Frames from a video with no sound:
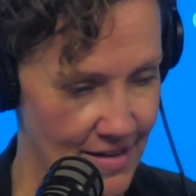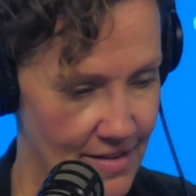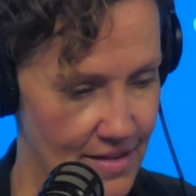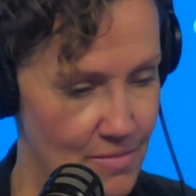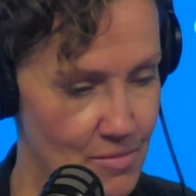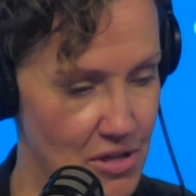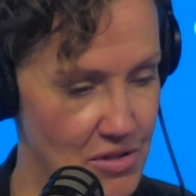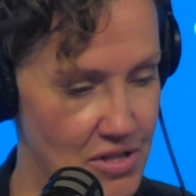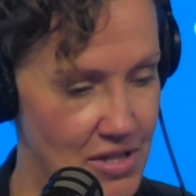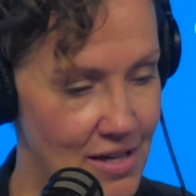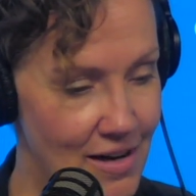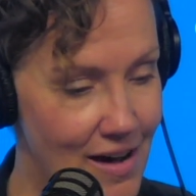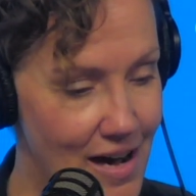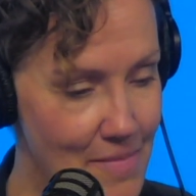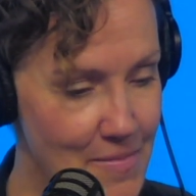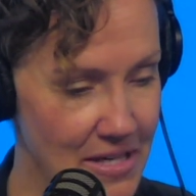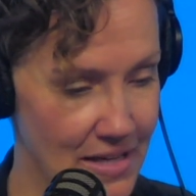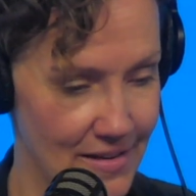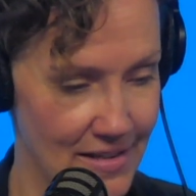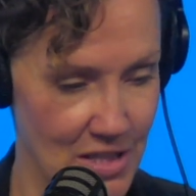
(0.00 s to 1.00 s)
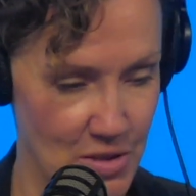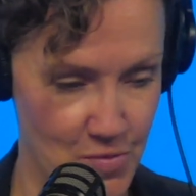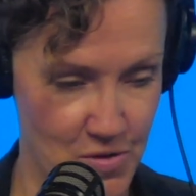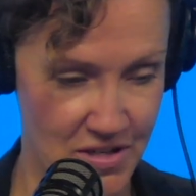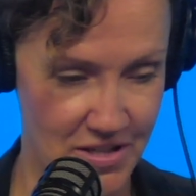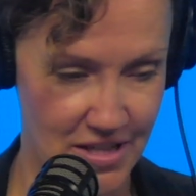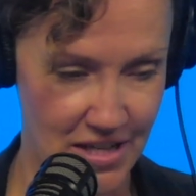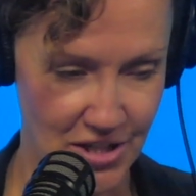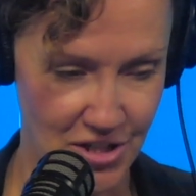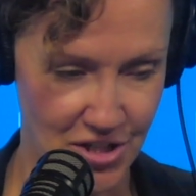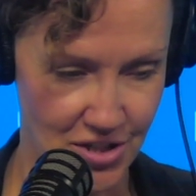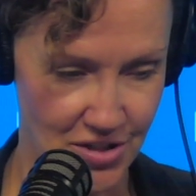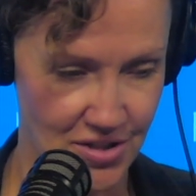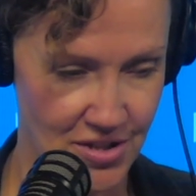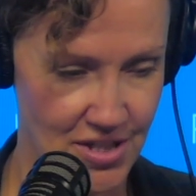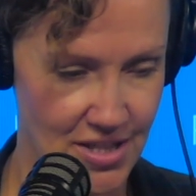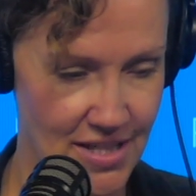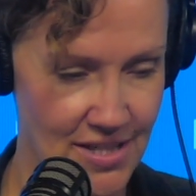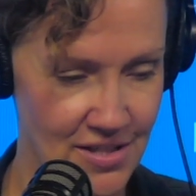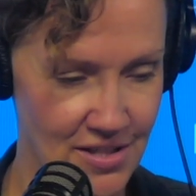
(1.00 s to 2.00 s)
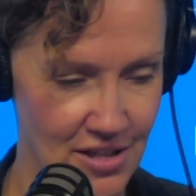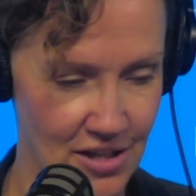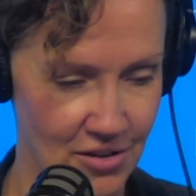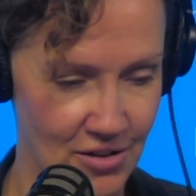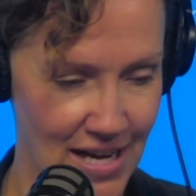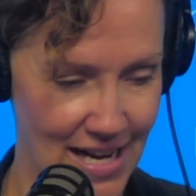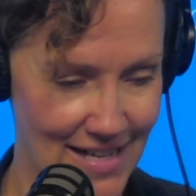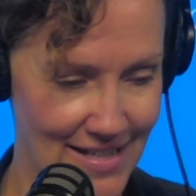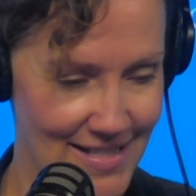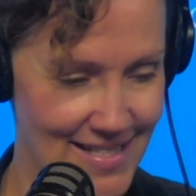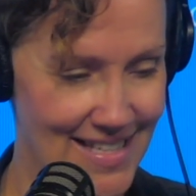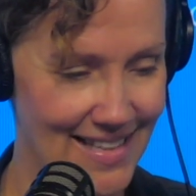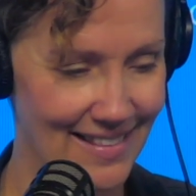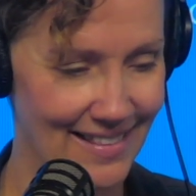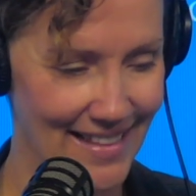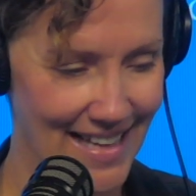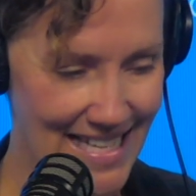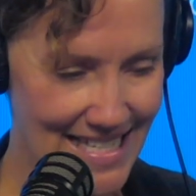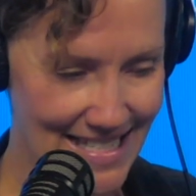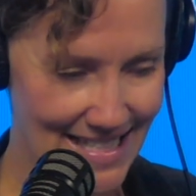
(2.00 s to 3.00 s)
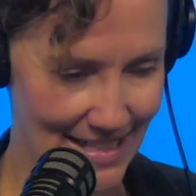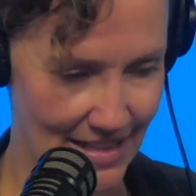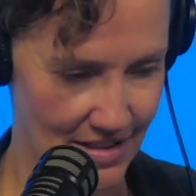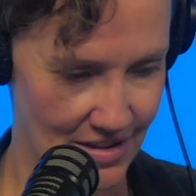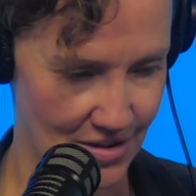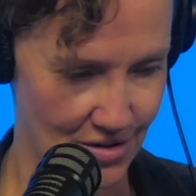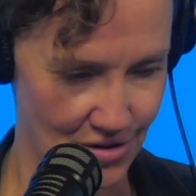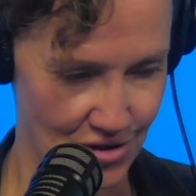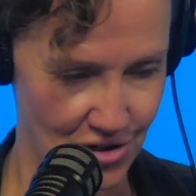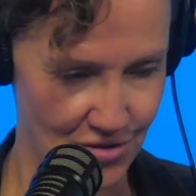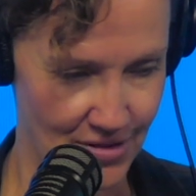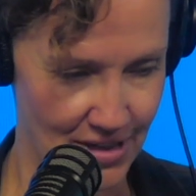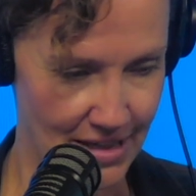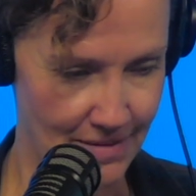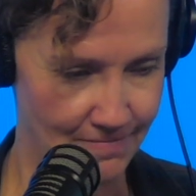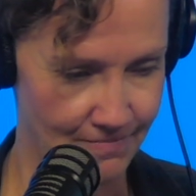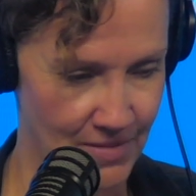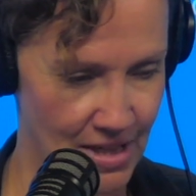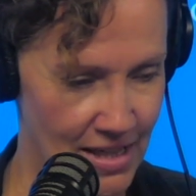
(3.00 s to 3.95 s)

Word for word: The most common of these procedures is known as LASIK surgery.